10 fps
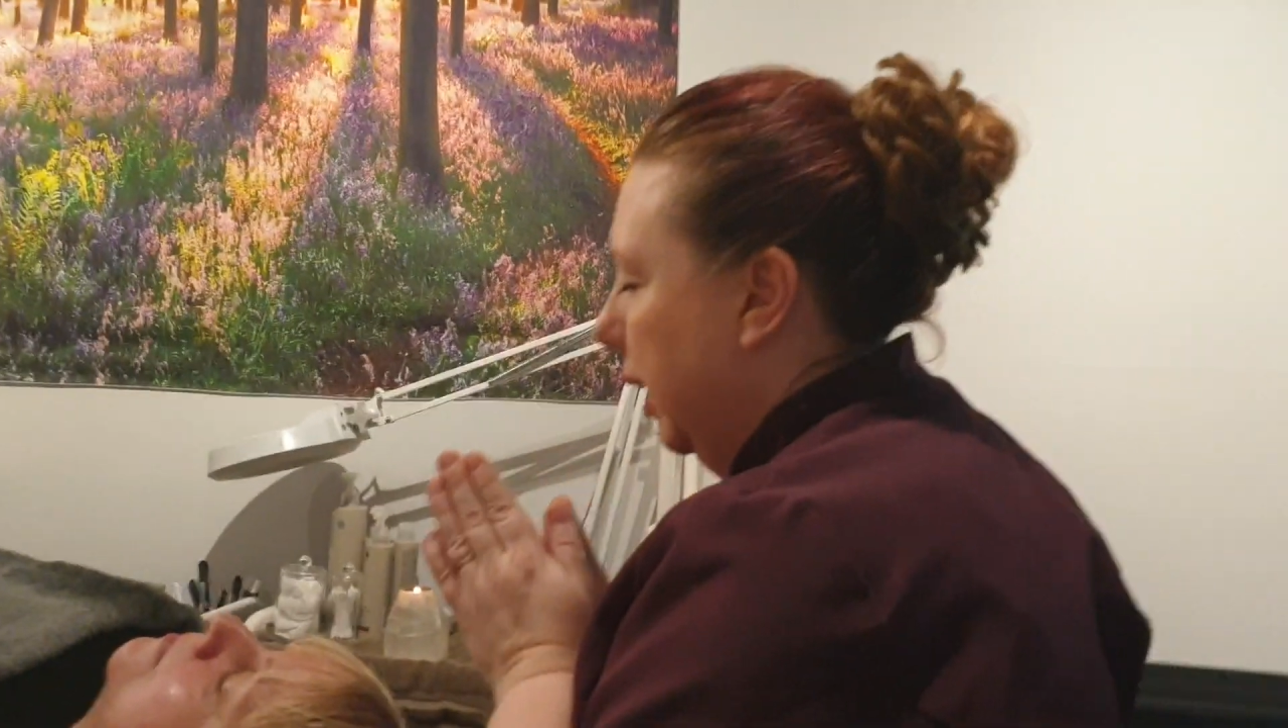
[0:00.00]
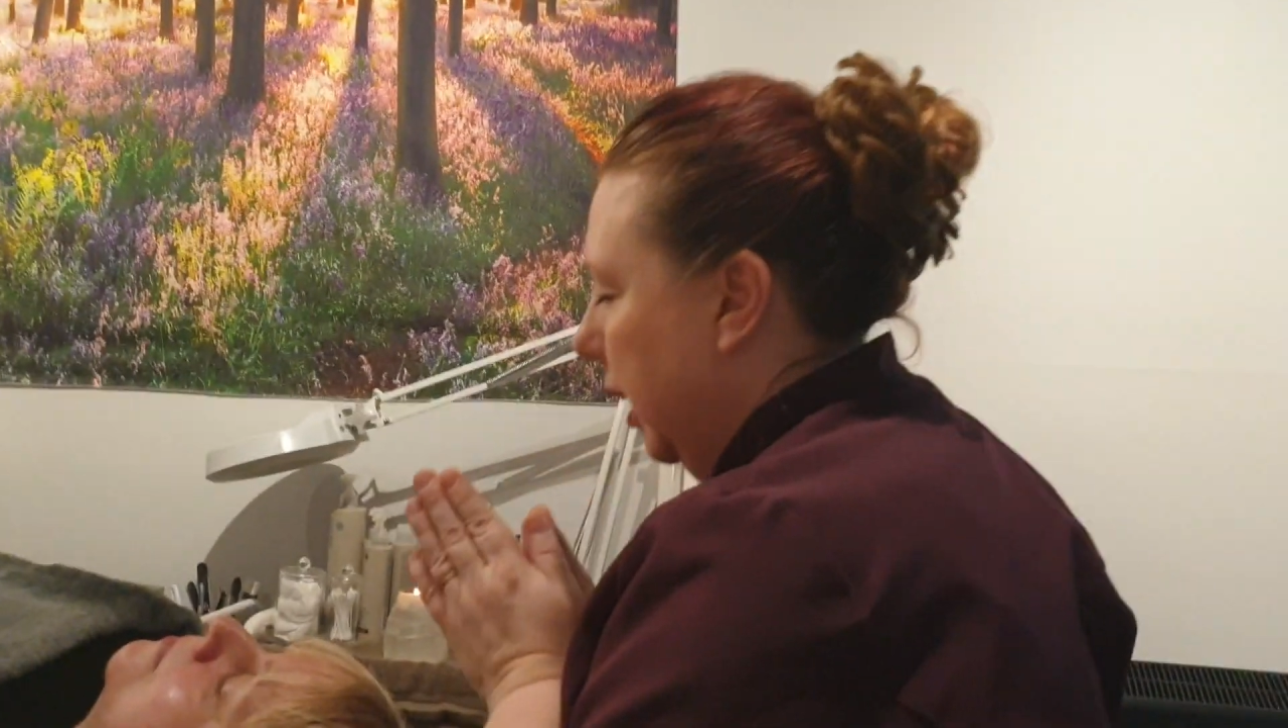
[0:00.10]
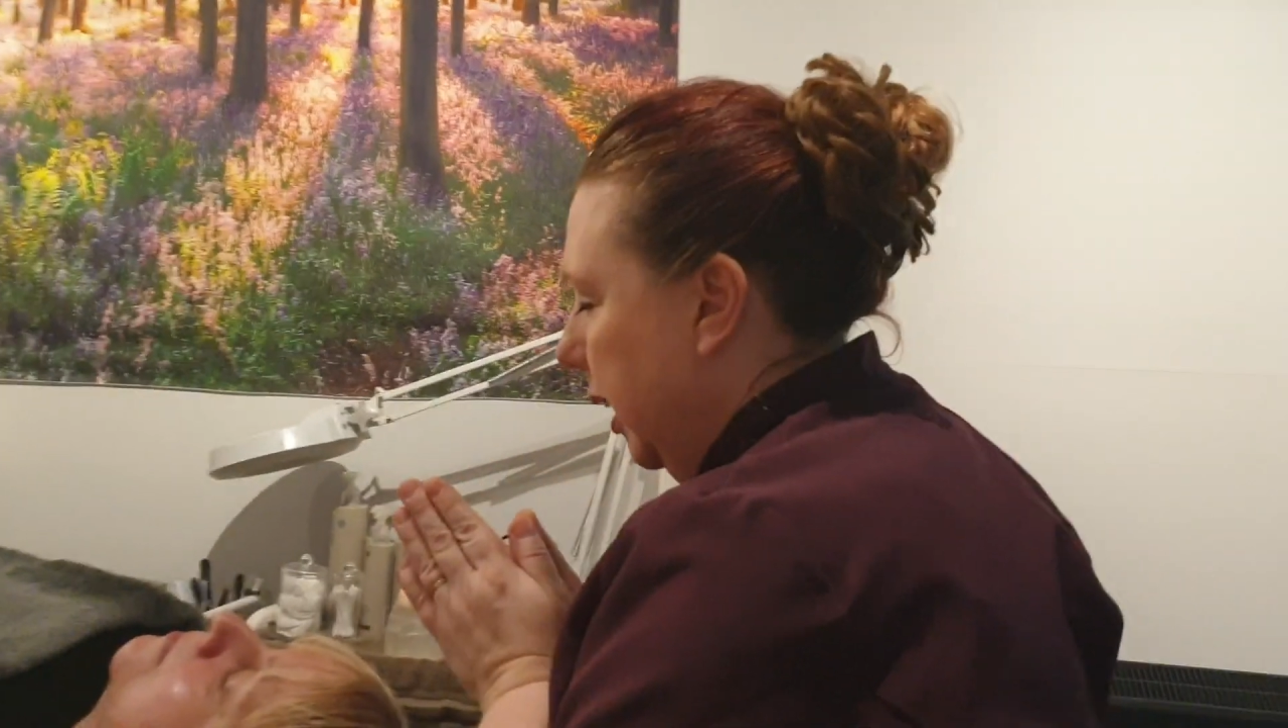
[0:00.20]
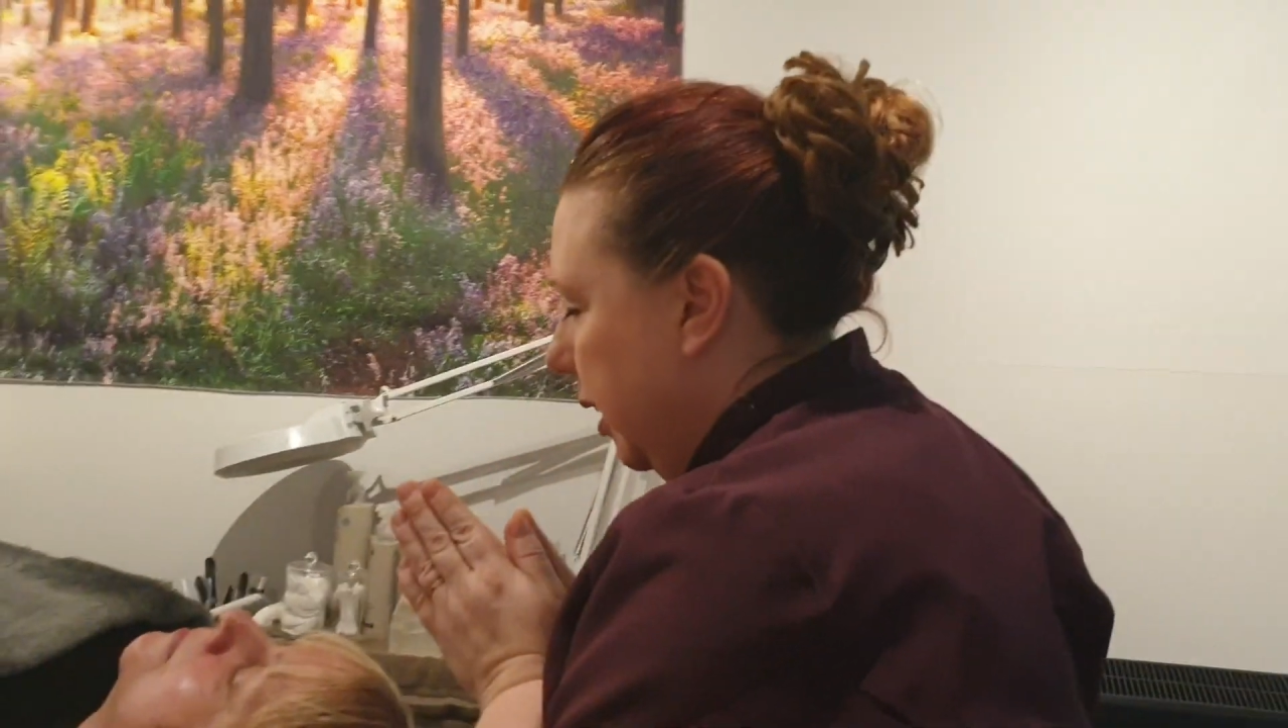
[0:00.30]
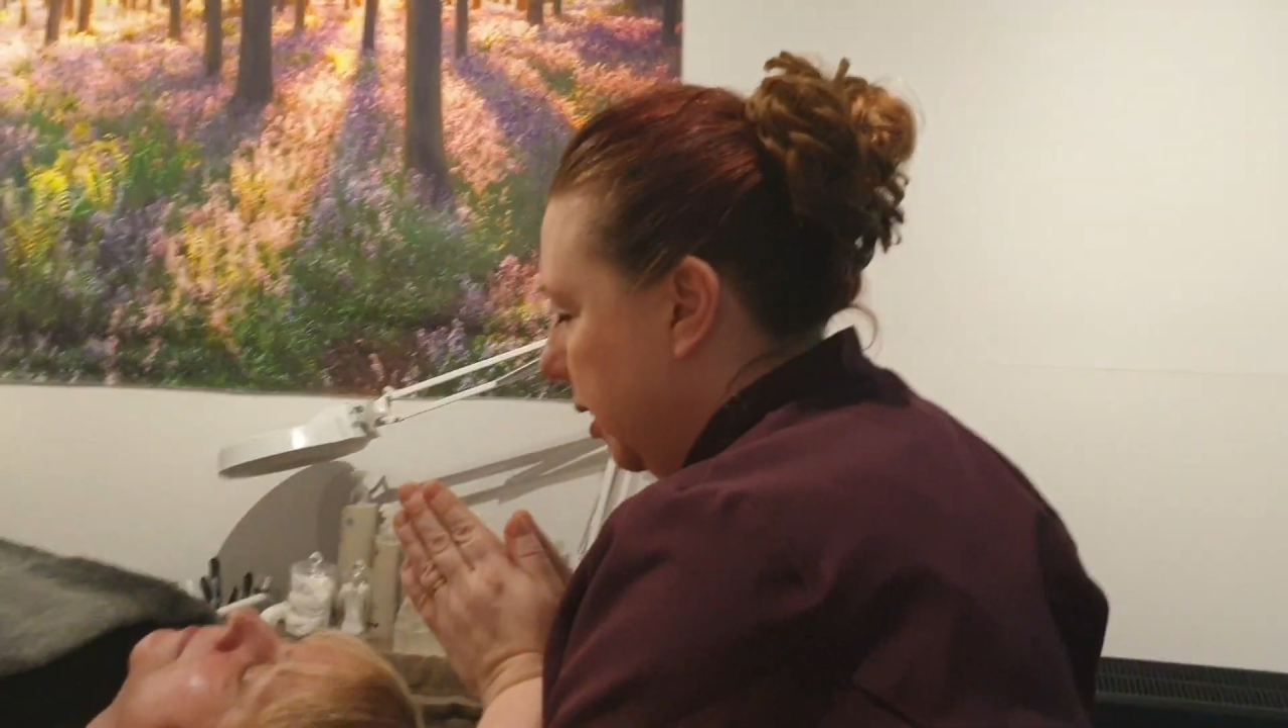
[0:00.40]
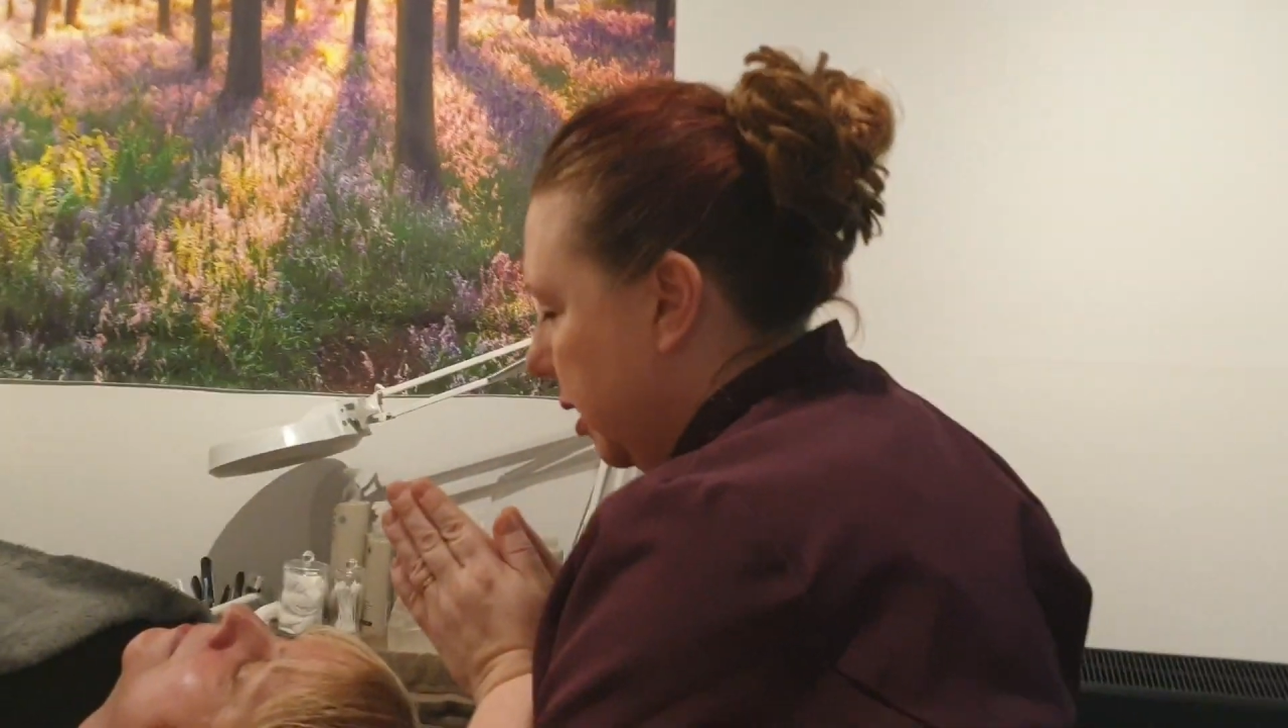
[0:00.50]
client